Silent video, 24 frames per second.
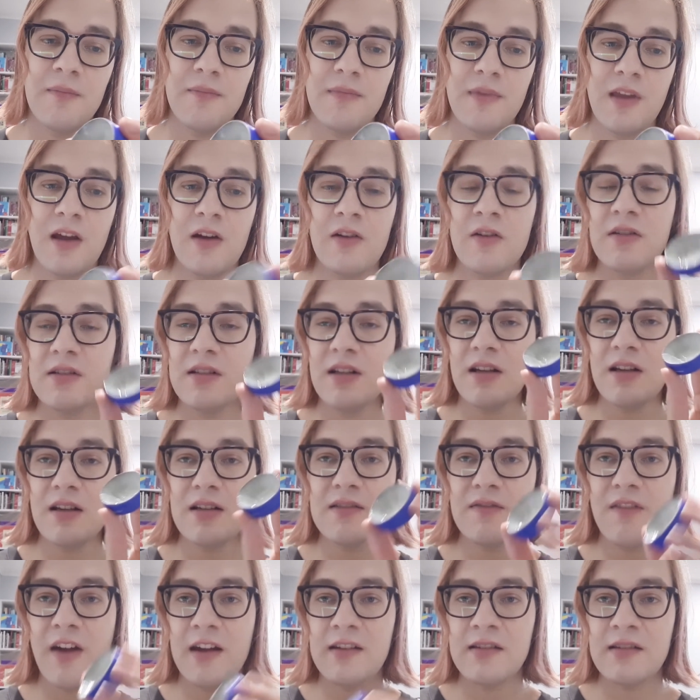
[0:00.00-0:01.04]
You can also use
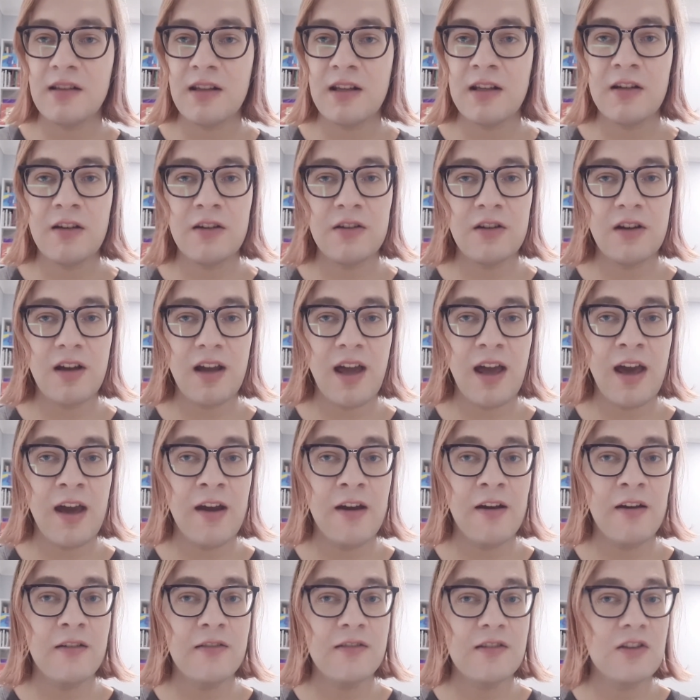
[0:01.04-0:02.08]
Vaseline on your
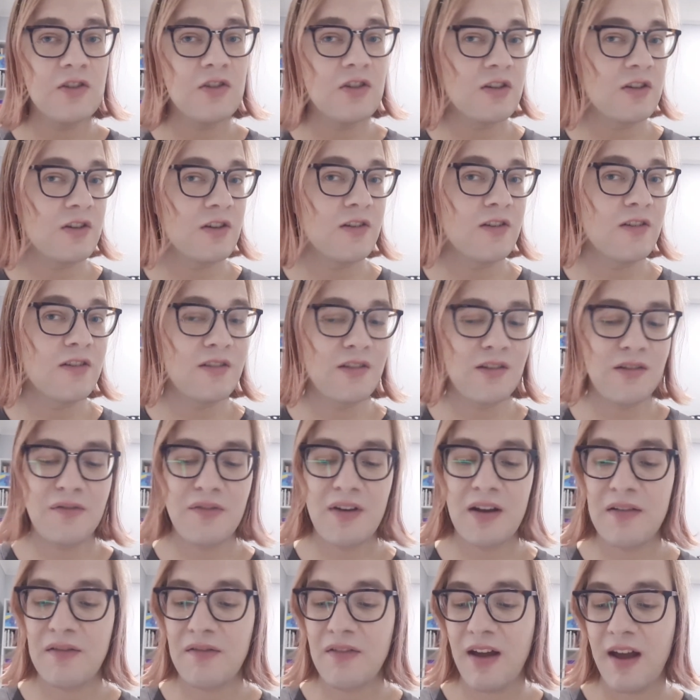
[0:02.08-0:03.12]
hair. Did you know?
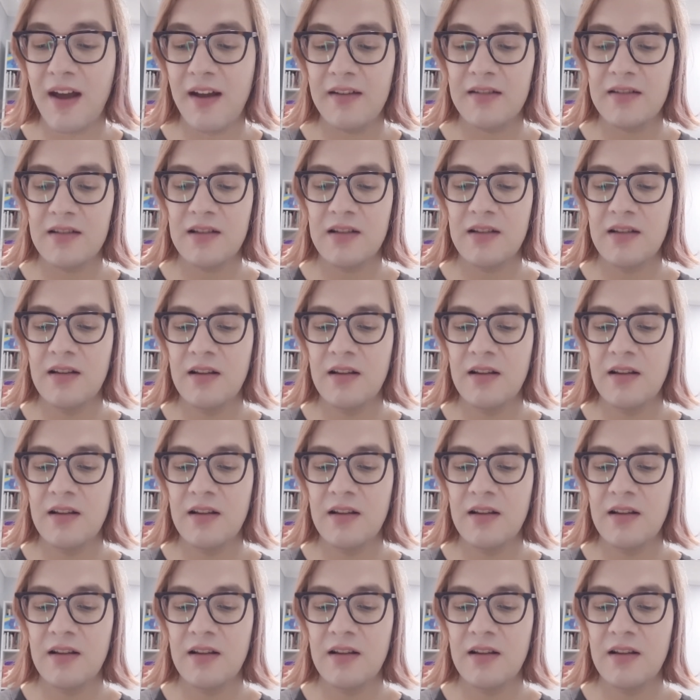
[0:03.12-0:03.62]
Fun fact.